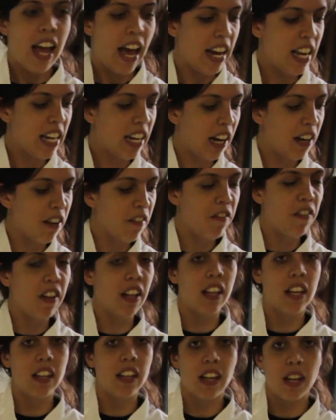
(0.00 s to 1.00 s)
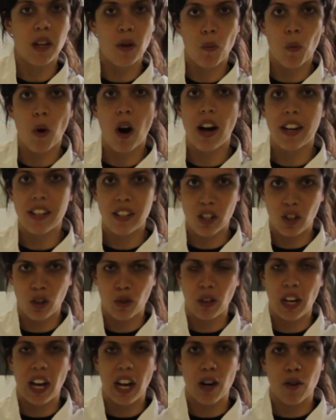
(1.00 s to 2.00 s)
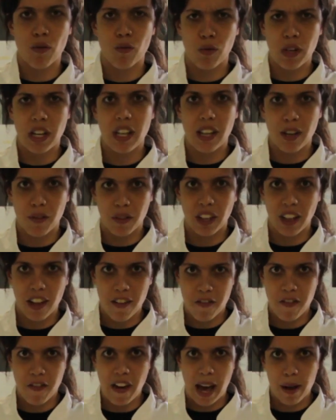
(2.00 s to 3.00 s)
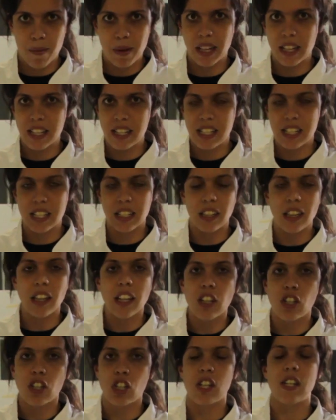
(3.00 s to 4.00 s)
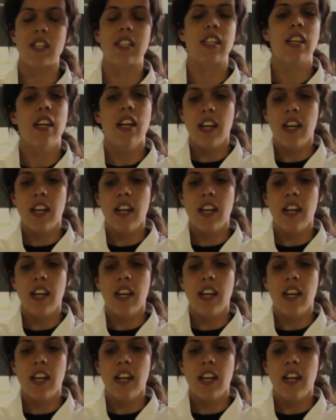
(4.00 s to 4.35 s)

any kind of filling that you want to create a really, really fabulous, delicious